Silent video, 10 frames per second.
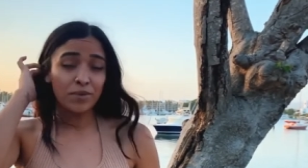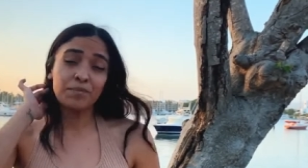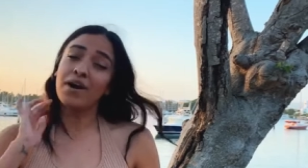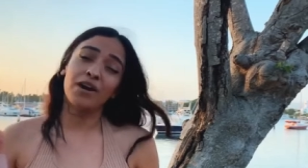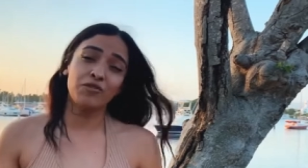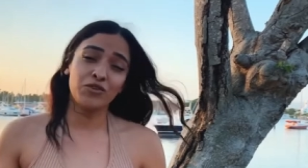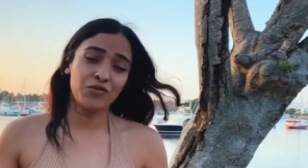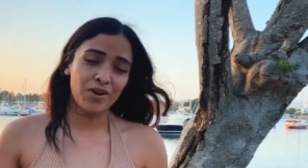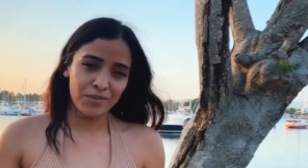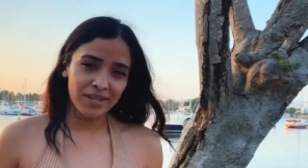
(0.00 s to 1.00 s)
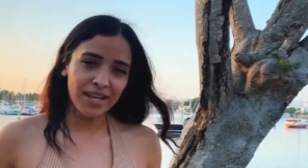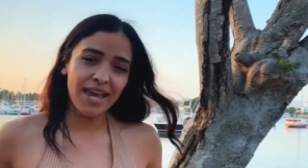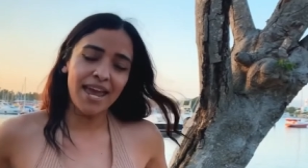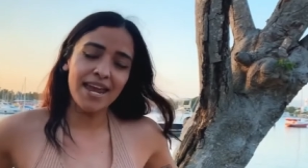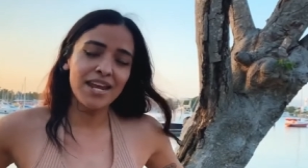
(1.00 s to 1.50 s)
for being part of your
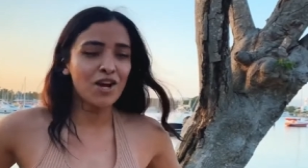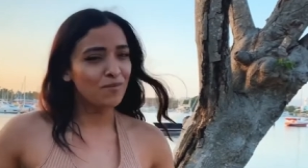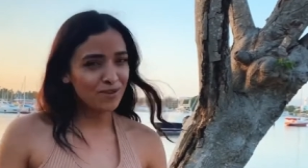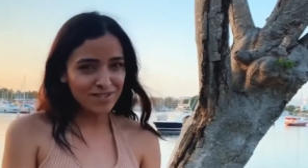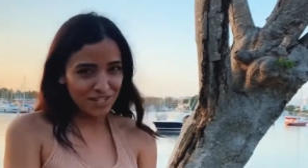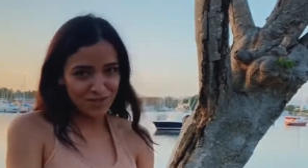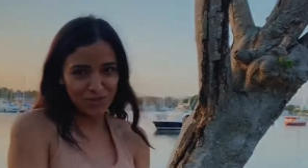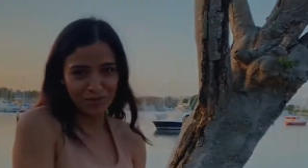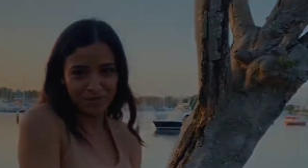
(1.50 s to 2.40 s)
family and I hope you see you